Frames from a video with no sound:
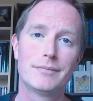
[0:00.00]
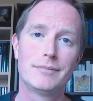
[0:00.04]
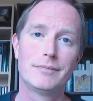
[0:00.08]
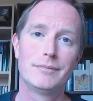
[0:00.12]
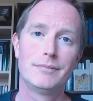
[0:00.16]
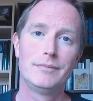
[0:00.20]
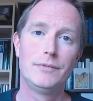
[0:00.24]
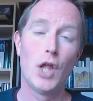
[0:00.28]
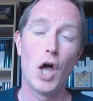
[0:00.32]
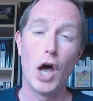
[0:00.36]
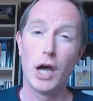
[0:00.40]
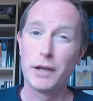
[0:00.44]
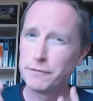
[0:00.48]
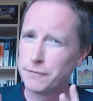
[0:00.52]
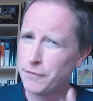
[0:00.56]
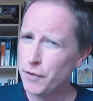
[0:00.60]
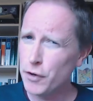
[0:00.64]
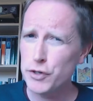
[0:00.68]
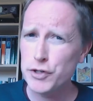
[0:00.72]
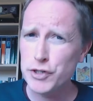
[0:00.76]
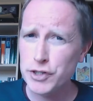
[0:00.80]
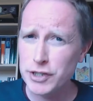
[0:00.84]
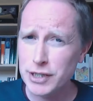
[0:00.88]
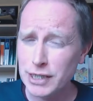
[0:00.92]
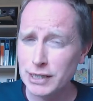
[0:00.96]
Now, at
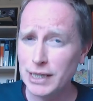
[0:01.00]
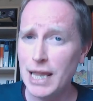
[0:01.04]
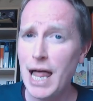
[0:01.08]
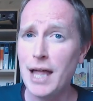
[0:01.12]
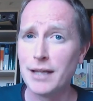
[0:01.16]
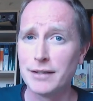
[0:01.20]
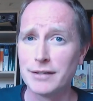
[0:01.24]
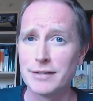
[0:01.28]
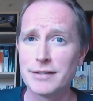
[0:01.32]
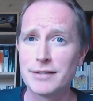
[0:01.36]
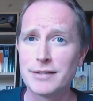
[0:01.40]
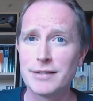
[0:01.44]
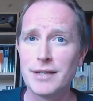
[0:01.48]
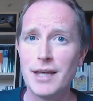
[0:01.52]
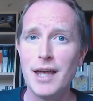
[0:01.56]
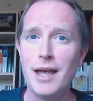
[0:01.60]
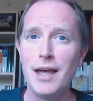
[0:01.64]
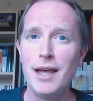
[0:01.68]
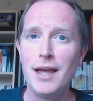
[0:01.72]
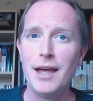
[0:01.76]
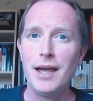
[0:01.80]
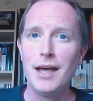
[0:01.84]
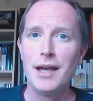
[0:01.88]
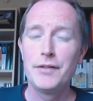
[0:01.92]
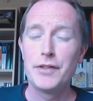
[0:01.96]
first glance,
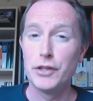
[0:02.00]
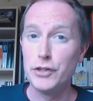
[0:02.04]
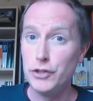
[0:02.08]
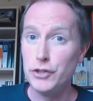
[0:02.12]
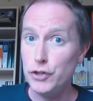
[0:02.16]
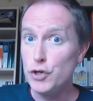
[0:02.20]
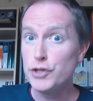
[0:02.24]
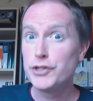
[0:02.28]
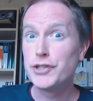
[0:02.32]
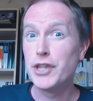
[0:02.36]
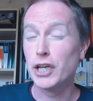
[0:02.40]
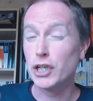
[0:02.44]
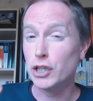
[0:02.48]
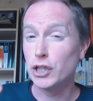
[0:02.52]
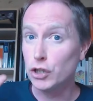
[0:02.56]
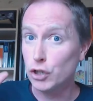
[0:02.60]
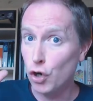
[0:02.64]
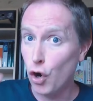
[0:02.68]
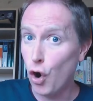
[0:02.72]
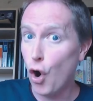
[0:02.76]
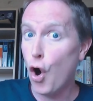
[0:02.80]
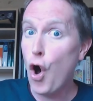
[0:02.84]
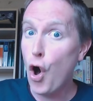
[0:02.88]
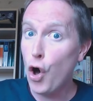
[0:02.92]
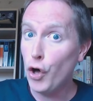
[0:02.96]
the news that
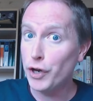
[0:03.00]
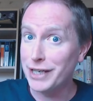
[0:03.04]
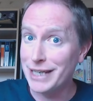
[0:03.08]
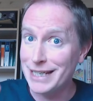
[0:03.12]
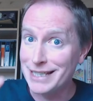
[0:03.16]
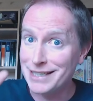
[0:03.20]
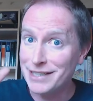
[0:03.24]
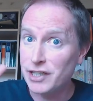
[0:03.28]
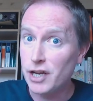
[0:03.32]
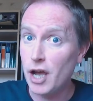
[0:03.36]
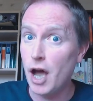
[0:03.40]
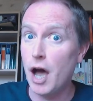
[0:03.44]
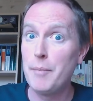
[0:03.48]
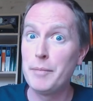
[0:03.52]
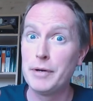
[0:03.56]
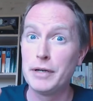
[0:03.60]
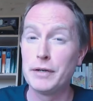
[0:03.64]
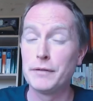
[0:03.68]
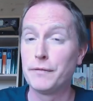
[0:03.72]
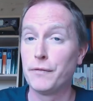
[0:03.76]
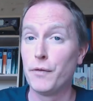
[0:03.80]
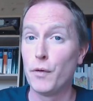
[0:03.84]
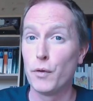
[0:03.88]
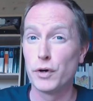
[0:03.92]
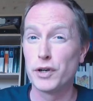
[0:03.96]
God is coming
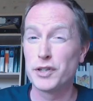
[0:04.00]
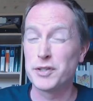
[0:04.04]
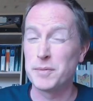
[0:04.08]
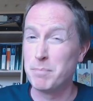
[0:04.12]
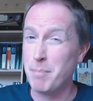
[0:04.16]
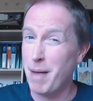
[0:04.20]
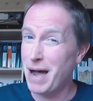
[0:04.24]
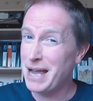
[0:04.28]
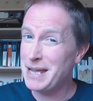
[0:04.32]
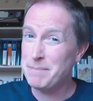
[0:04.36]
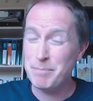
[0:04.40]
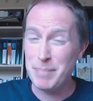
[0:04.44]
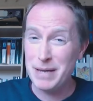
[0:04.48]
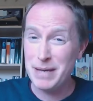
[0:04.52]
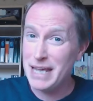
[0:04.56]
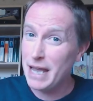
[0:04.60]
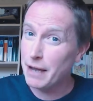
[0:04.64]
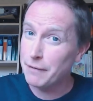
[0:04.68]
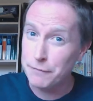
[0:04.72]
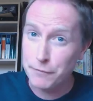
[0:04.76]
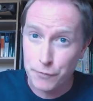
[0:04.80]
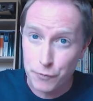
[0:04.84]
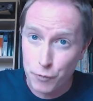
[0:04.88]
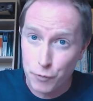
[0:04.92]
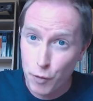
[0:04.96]
for us might be a
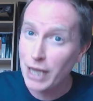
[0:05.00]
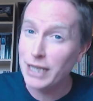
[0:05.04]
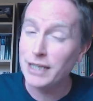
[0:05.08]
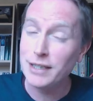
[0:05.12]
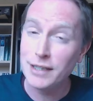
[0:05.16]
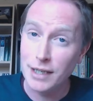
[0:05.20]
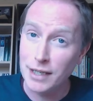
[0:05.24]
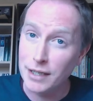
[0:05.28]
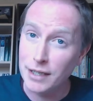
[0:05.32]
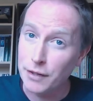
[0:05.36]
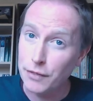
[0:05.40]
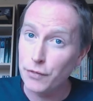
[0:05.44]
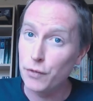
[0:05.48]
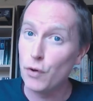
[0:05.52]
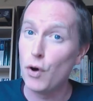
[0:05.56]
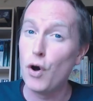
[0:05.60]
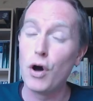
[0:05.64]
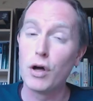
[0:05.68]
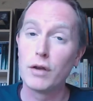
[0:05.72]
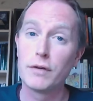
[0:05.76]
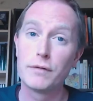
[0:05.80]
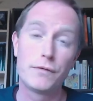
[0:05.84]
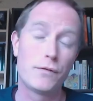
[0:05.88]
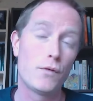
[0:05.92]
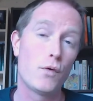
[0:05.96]
frightening
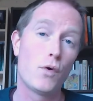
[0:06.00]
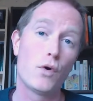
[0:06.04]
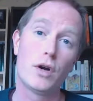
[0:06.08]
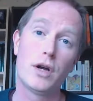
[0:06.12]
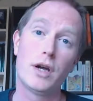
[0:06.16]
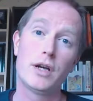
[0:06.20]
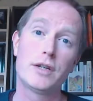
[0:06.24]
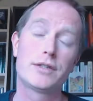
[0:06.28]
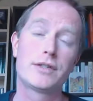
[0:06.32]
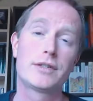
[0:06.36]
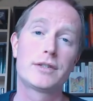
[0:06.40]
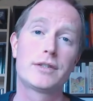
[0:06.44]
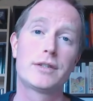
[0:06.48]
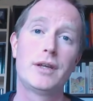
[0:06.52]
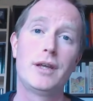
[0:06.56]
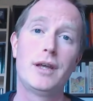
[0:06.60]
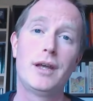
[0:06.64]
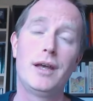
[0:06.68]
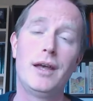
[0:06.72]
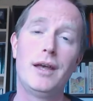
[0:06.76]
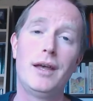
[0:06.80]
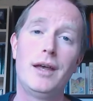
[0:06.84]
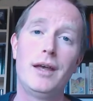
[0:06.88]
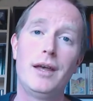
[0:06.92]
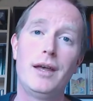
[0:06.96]
thought for us.
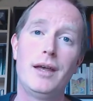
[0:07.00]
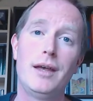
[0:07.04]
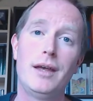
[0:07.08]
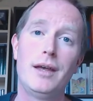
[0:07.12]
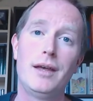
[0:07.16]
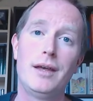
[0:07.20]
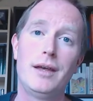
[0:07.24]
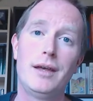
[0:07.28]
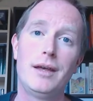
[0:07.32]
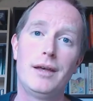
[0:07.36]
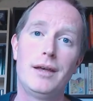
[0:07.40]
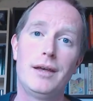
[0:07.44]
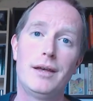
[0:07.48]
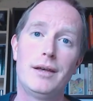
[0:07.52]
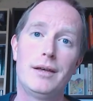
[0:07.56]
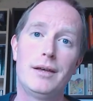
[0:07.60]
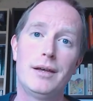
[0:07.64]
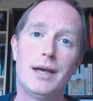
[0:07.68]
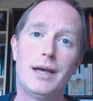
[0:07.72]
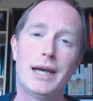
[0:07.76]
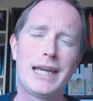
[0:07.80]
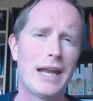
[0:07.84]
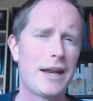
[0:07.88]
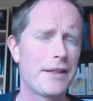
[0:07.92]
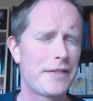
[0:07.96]

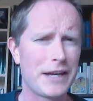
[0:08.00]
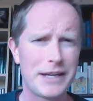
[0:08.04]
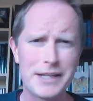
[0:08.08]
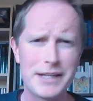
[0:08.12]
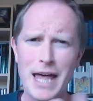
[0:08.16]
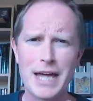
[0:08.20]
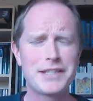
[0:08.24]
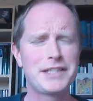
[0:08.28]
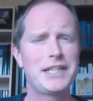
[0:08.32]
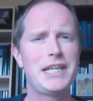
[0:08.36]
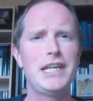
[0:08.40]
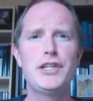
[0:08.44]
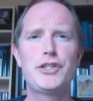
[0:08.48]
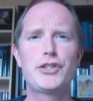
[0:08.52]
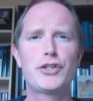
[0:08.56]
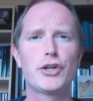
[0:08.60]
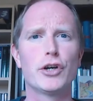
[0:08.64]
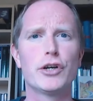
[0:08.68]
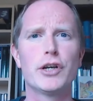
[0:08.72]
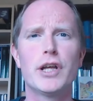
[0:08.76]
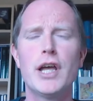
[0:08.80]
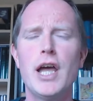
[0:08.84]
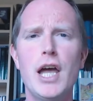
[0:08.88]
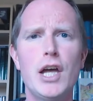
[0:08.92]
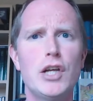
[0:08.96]
Again, I think of that
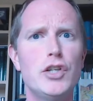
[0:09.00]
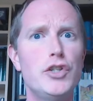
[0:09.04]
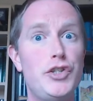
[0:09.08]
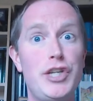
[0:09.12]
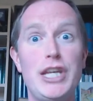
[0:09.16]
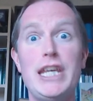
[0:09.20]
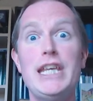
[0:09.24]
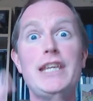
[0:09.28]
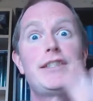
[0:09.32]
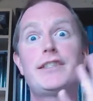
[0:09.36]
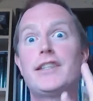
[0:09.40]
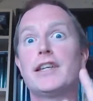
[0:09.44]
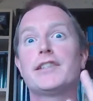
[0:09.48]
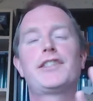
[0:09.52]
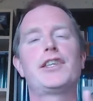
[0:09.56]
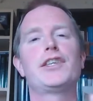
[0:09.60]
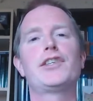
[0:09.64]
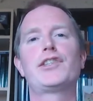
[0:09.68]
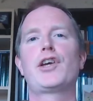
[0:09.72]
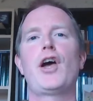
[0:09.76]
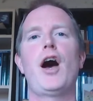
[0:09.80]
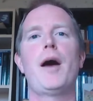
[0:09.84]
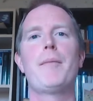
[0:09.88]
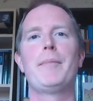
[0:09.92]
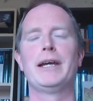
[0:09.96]
t-shirt, Jesus is
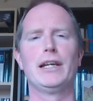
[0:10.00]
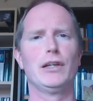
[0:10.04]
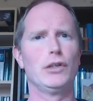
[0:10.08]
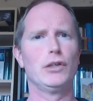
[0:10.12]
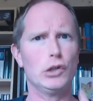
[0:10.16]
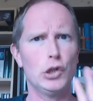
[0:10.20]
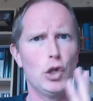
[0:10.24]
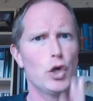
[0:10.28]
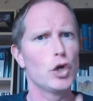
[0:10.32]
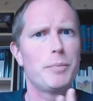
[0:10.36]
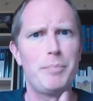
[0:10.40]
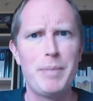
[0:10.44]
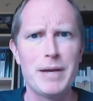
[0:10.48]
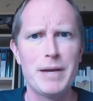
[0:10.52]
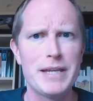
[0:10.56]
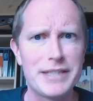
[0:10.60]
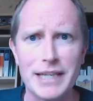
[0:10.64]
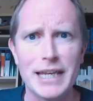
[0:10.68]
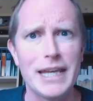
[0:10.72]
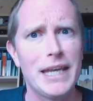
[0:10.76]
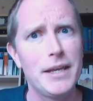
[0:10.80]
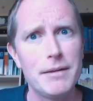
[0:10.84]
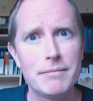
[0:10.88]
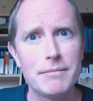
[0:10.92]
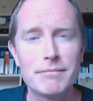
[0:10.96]
coming, look
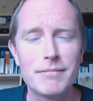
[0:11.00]
busy.